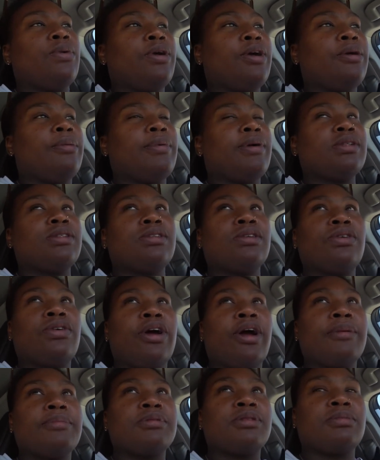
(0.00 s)
we're about to
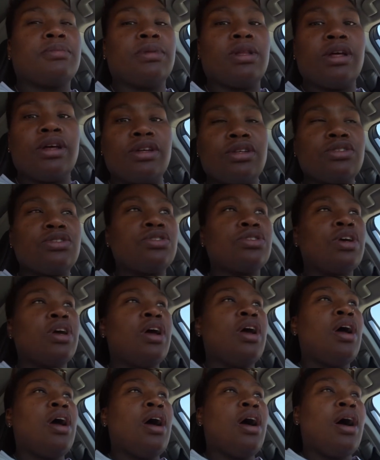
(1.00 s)
grab some lunch.